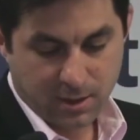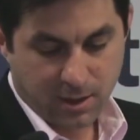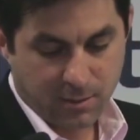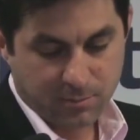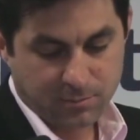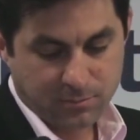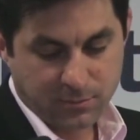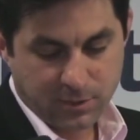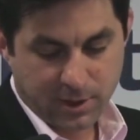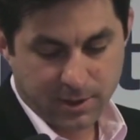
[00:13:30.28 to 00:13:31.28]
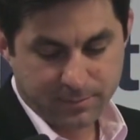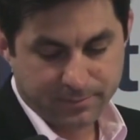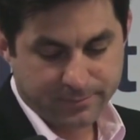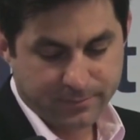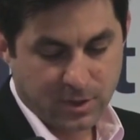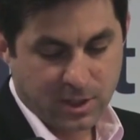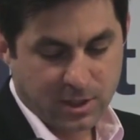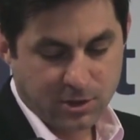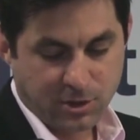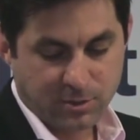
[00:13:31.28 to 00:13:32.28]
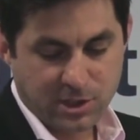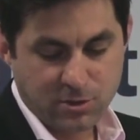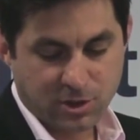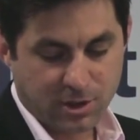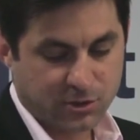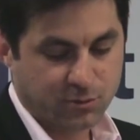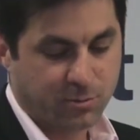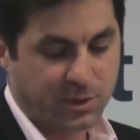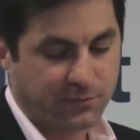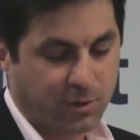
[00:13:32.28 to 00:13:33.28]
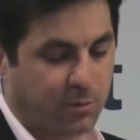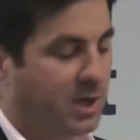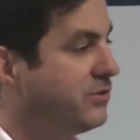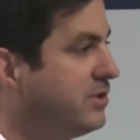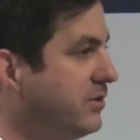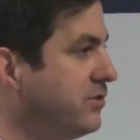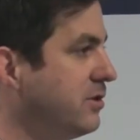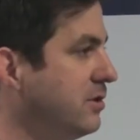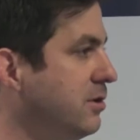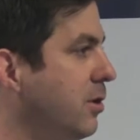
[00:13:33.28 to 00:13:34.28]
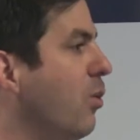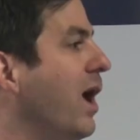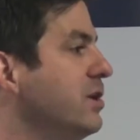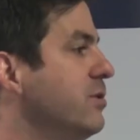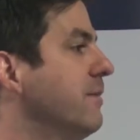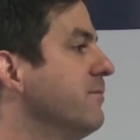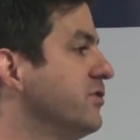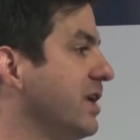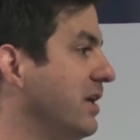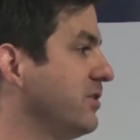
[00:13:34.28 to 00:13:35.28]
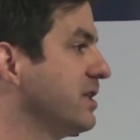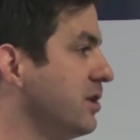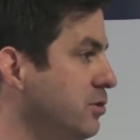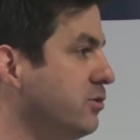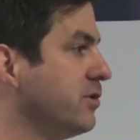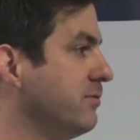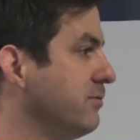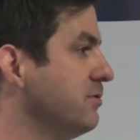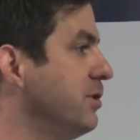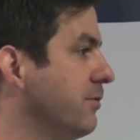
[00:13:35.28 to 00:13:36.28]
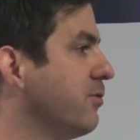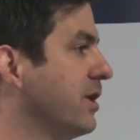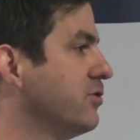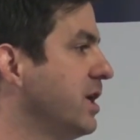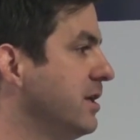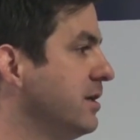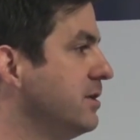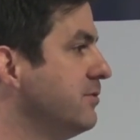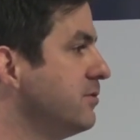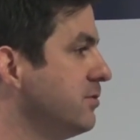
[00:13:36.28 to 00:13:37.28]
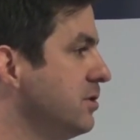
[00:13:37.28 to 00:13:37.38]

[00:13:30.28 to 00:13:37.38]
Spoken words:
Can you talk us through a bit of your process? Why you emphasize the use of fresh data? And,